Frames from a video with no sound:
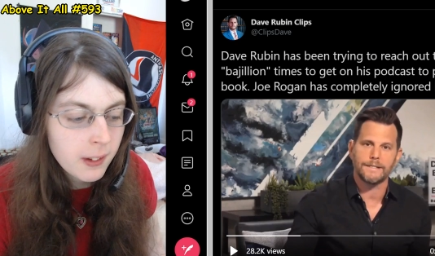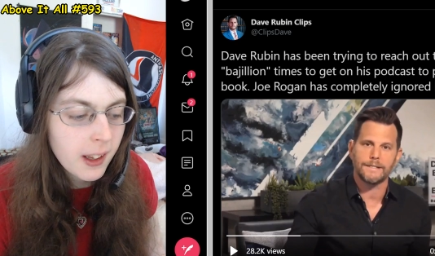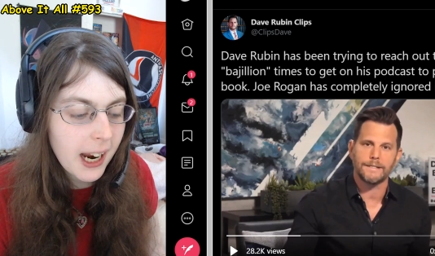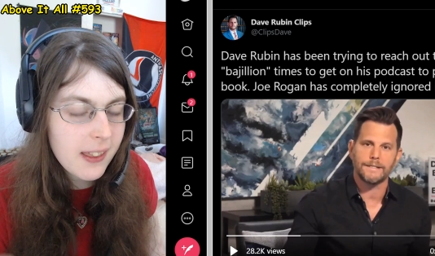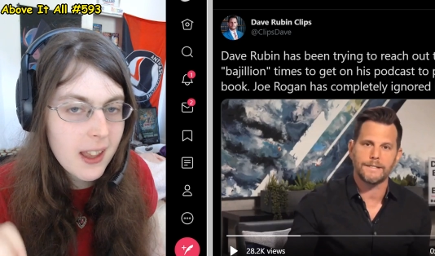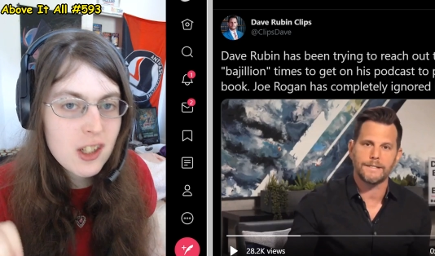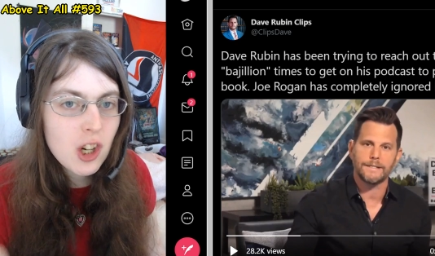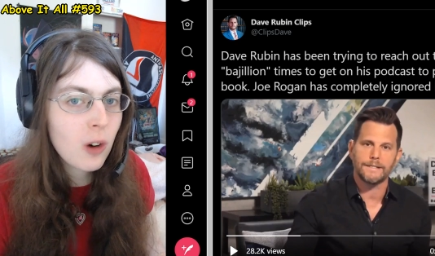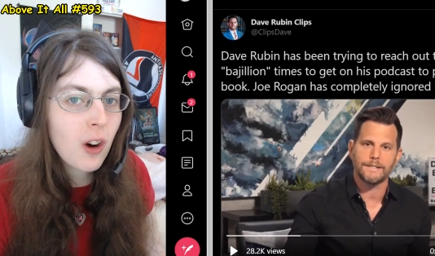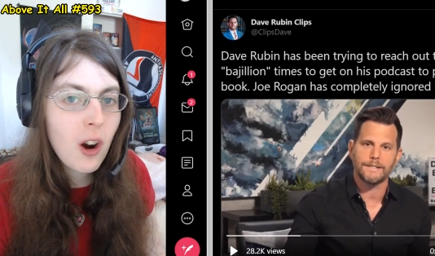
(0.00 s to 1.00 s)
Speaker 1: And then
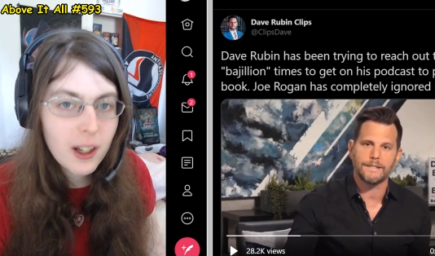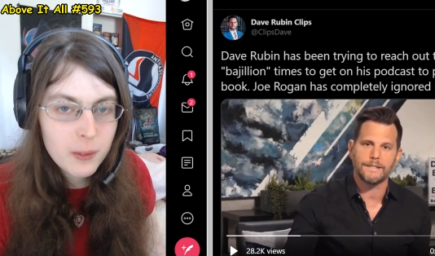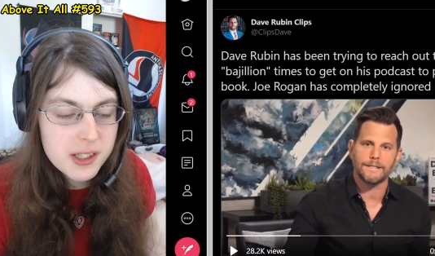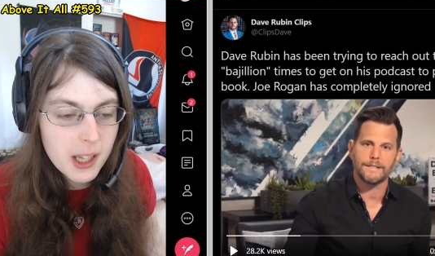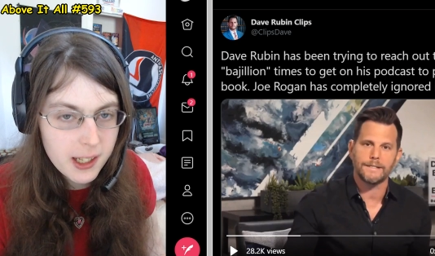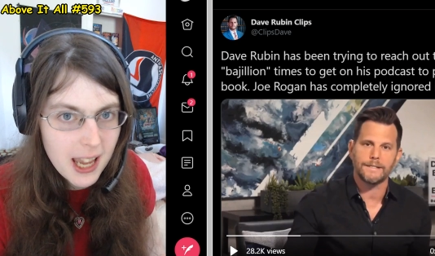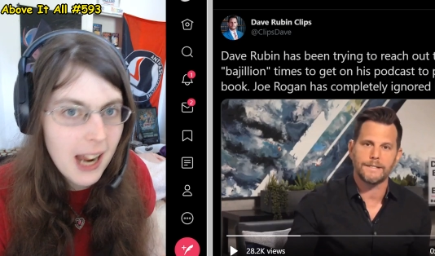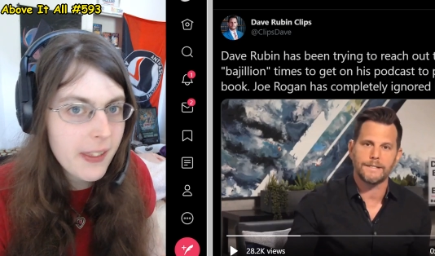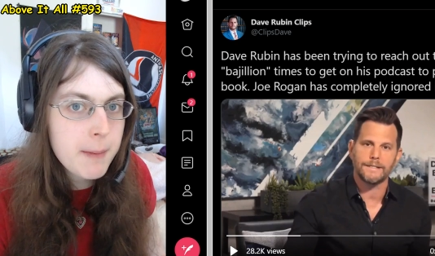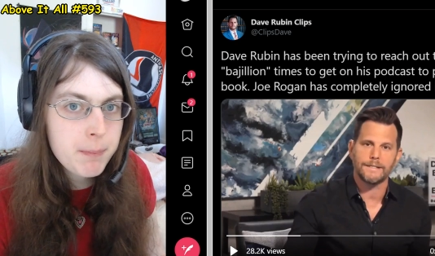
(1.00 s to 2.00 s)
Joe Rogan was like, yeah,
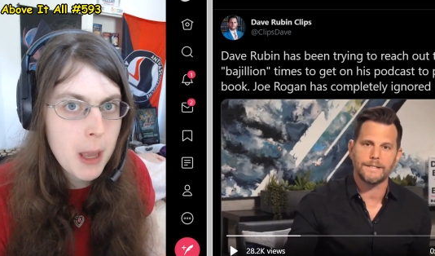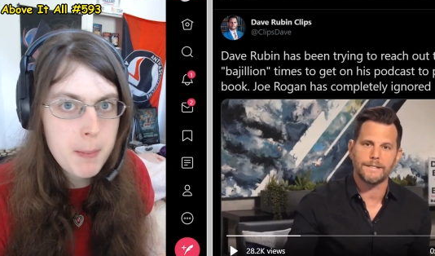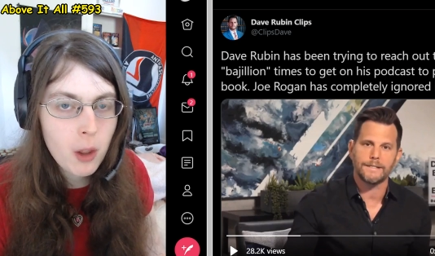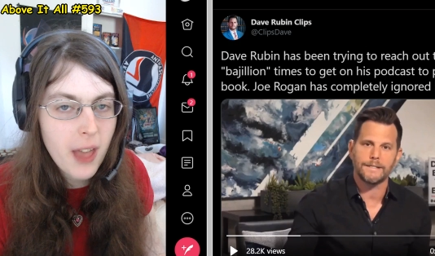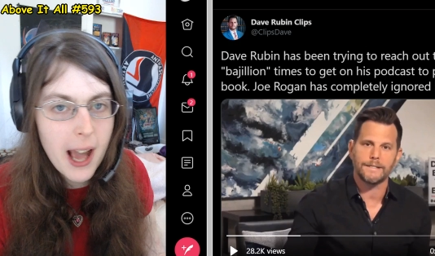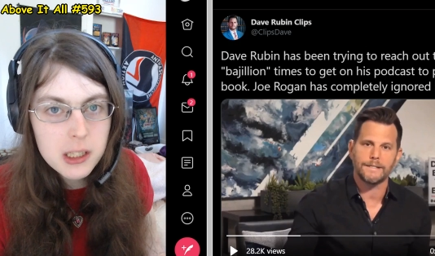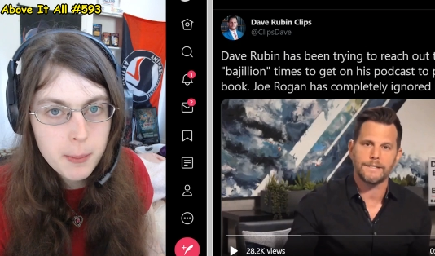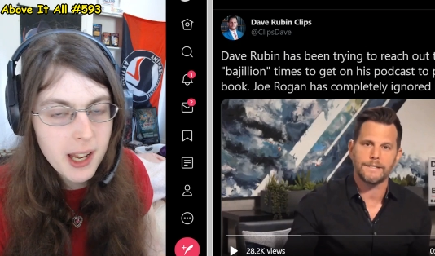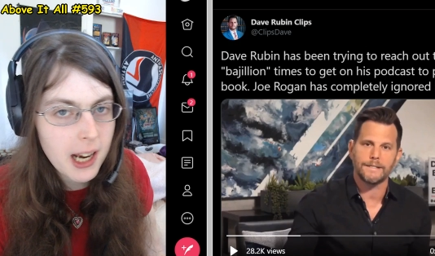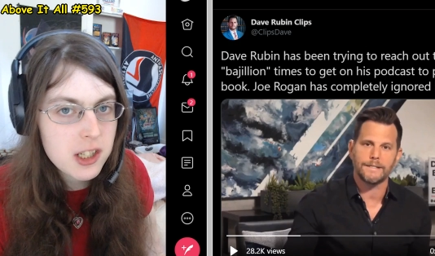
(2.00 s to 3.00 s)
they both asked
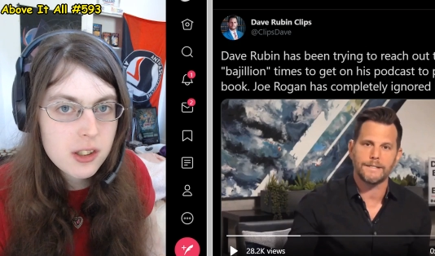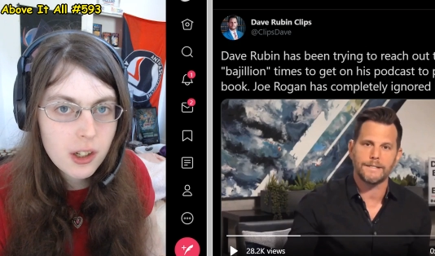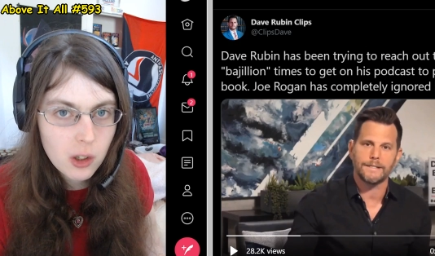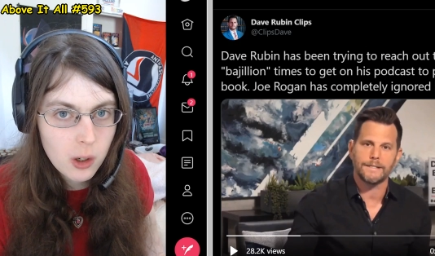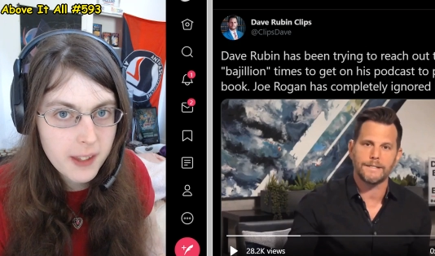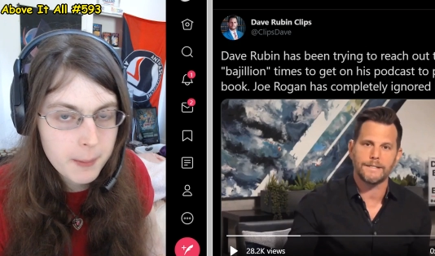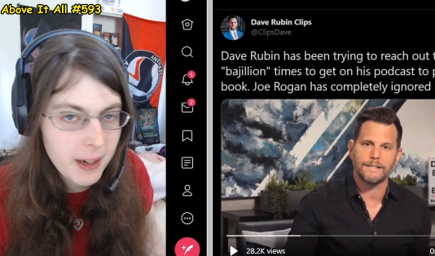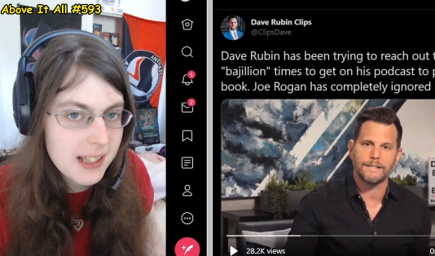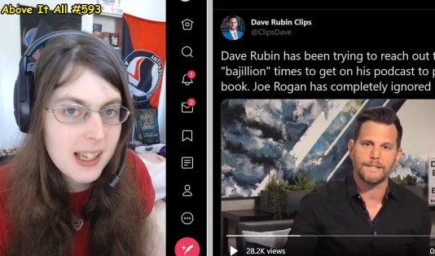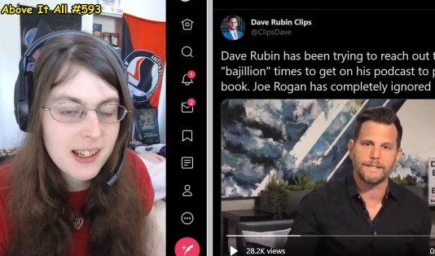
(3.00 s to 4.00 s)
me and I just ignored them and
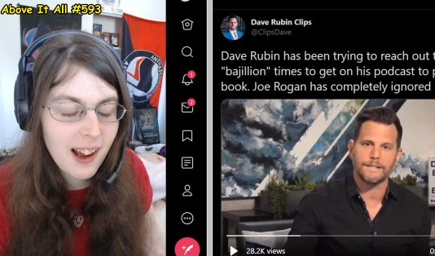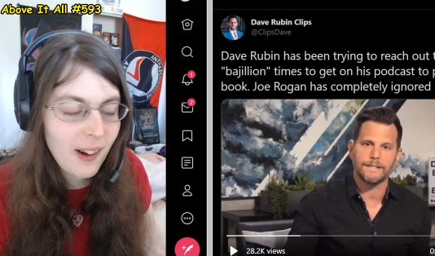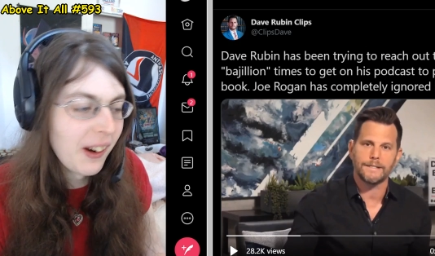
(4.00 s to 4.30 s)
I said no.